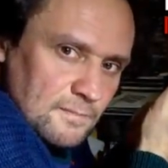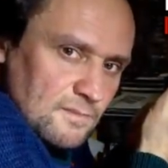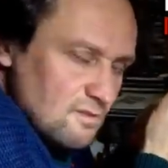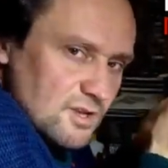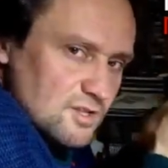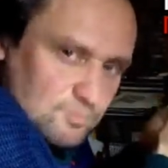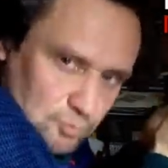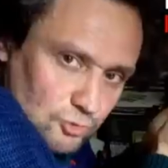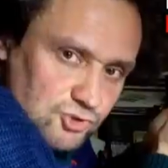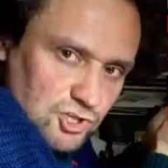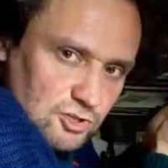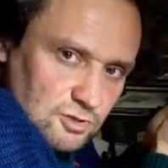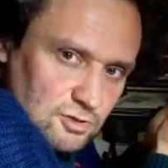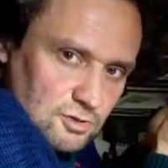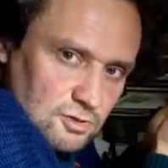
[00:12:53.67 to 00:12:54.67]
That's
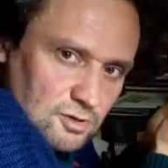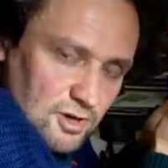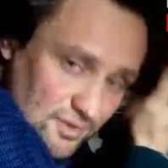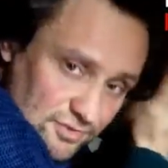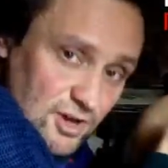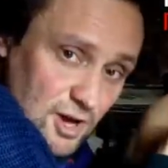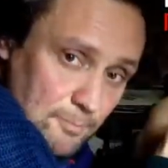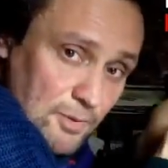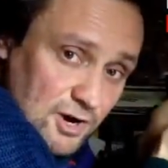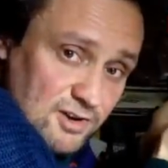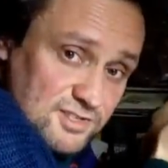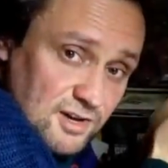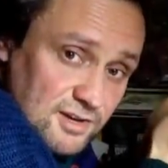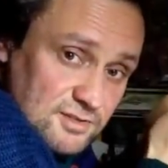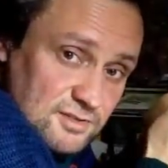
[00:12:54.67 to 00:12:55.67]
bullshit. And they are
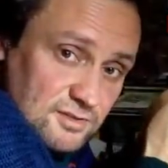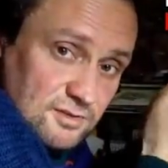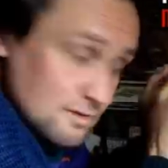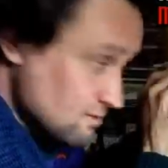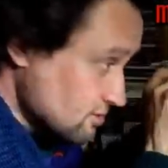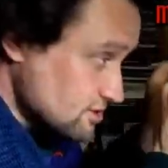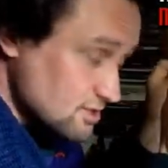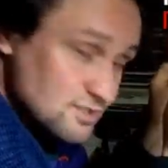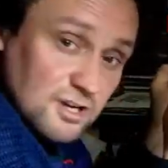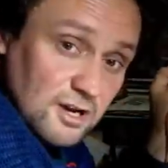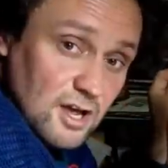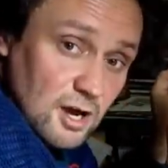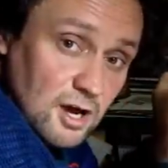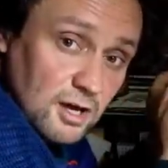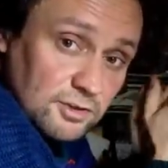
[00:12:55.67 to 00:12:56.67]
parasites. This is
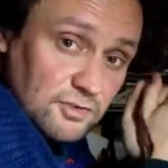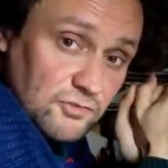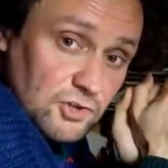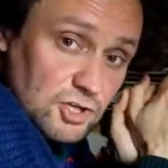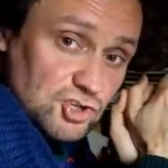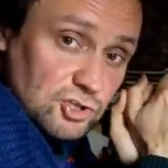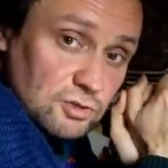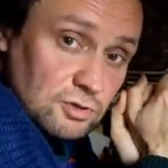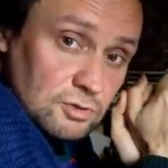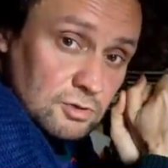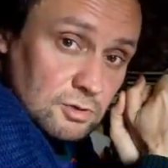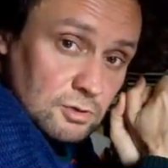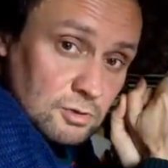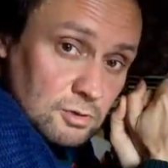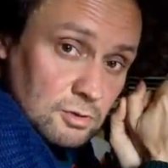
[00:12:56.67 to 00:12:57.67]
clear-cut definition.
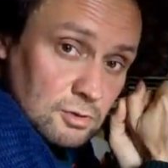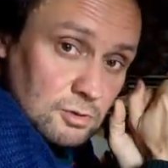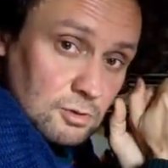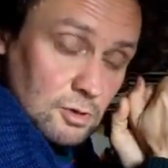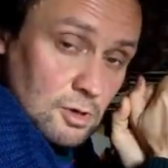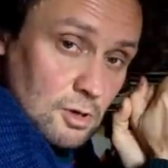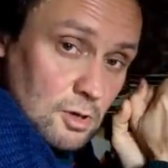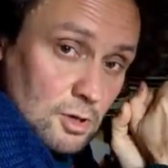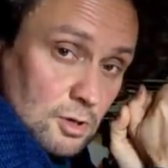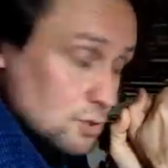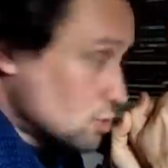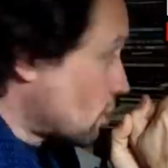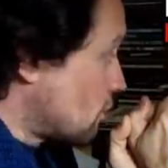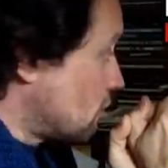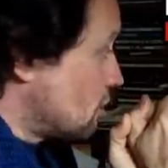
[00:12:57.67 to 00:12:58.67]

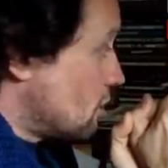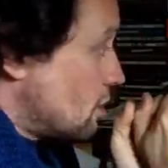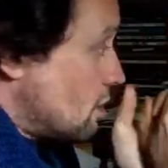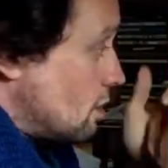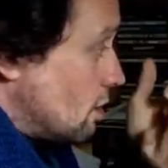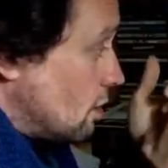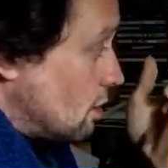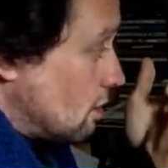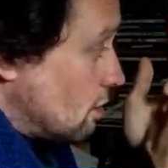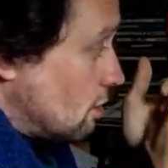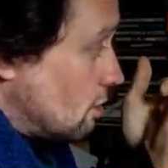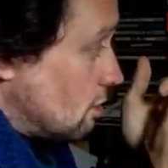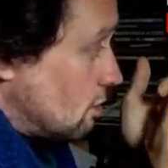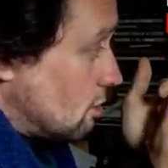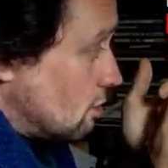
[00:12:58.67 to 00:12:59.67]
So,
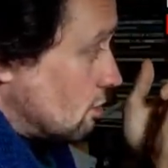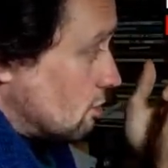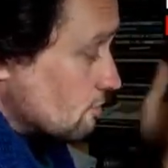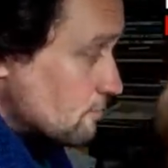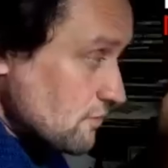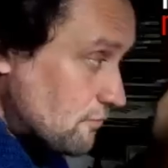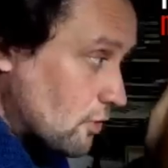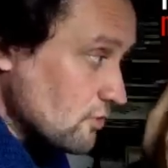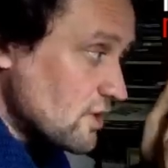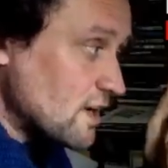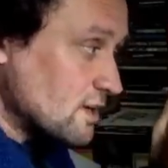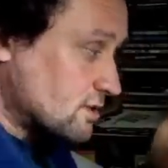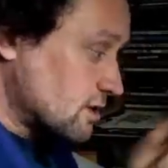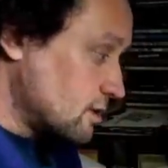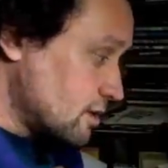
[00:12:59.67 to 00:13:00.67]
before
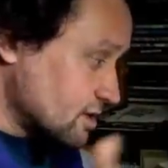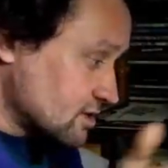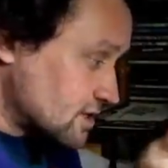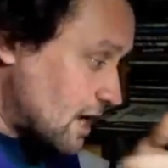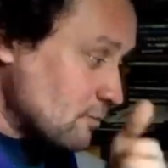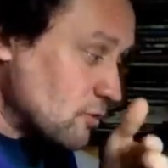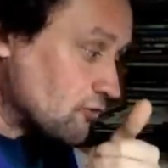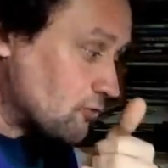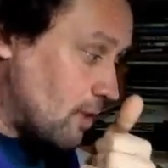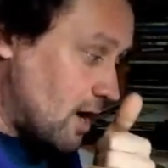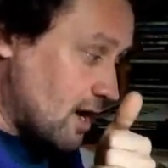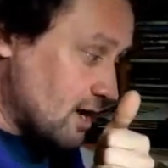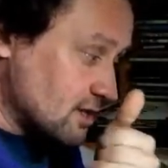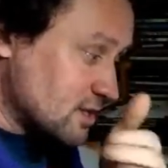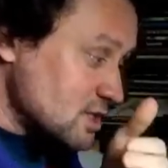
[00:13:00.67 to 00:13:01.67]
that, some of
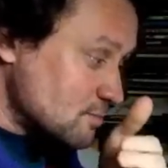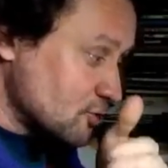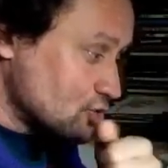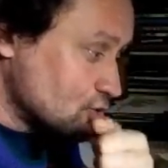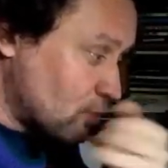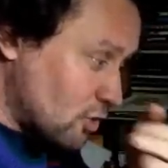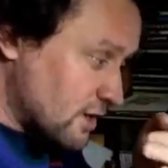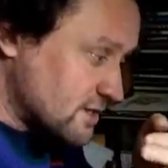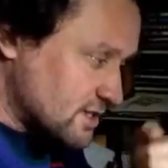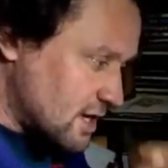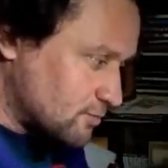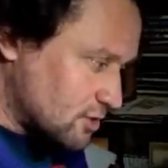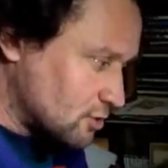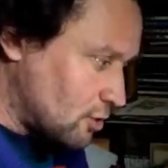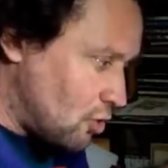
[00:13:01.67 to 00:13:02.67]
my disputes were
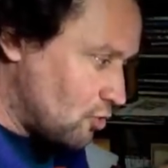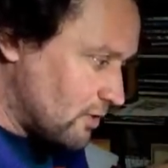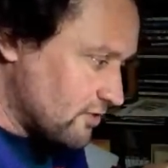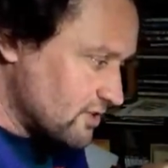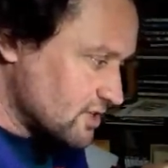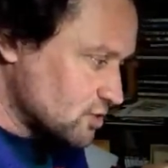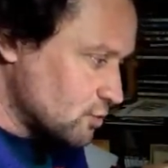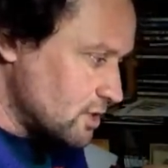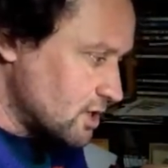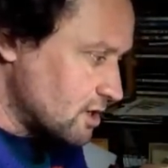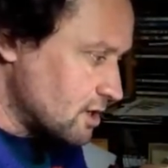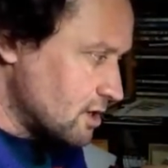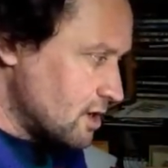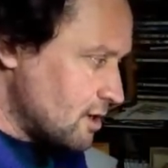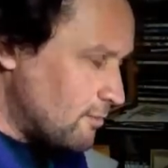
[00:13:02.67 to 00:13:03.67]
accepted over this week.
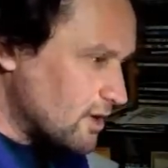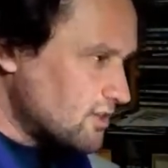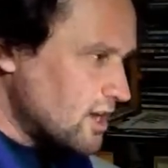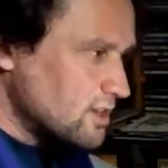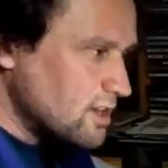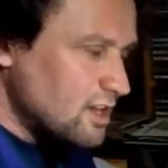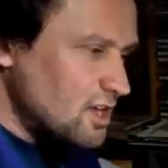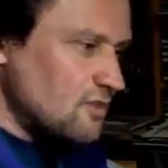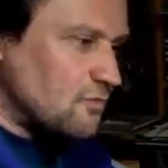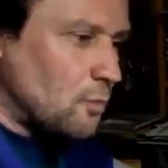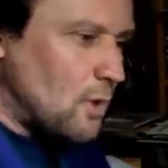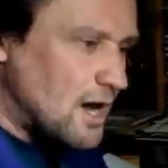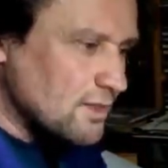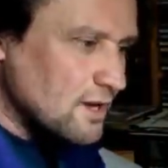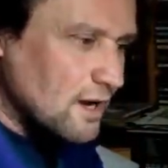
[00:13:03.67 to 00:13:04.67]
But then, if one